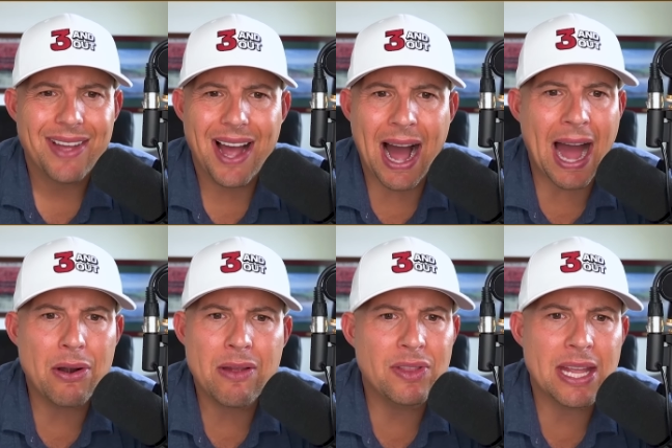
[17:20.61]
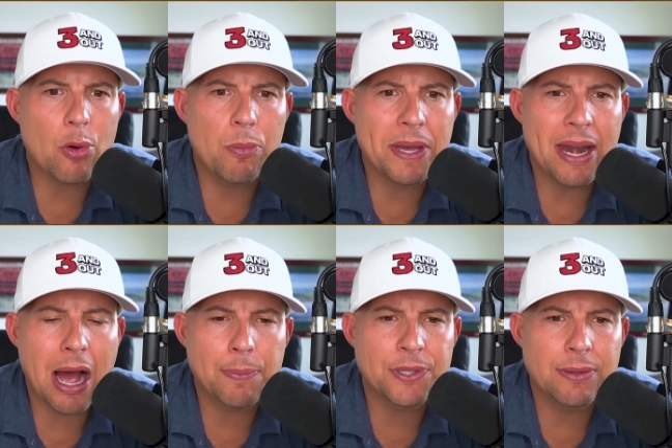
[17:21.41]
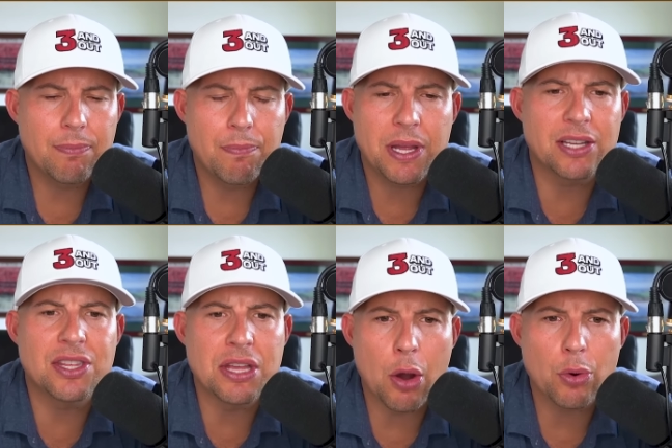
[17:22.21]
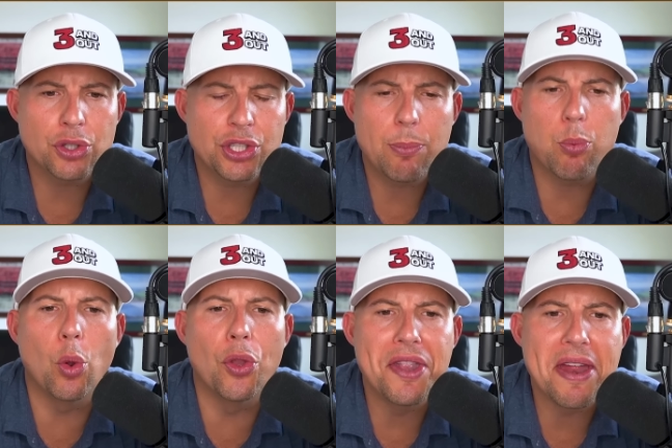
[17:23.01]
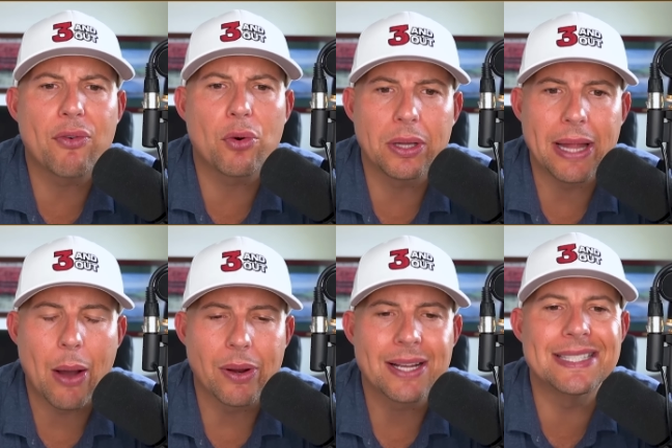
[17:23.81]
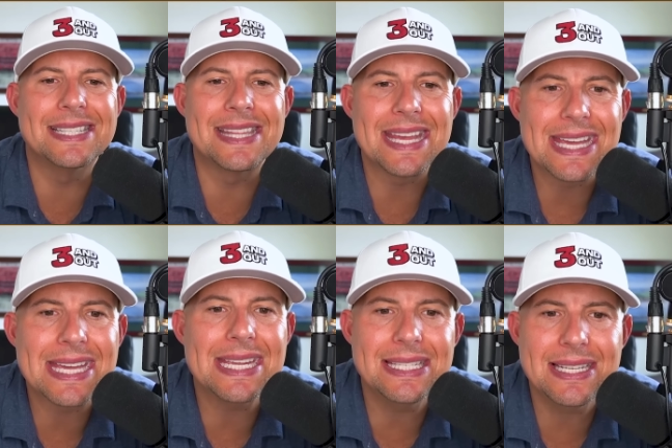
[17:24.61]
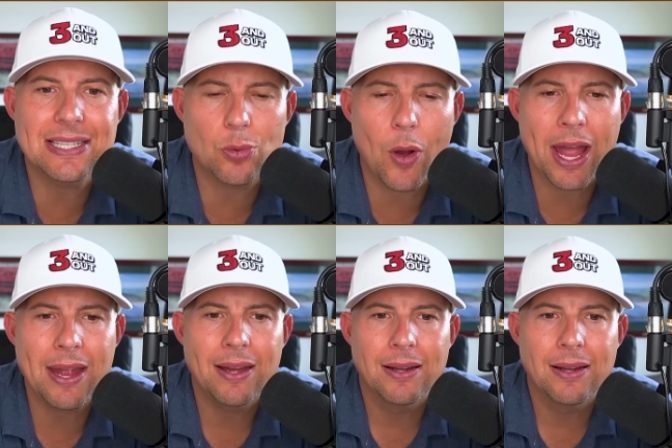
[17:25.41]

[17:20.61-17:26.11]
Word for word: I don't even think it will be an option because the ownership will never allow it because it's the easiest way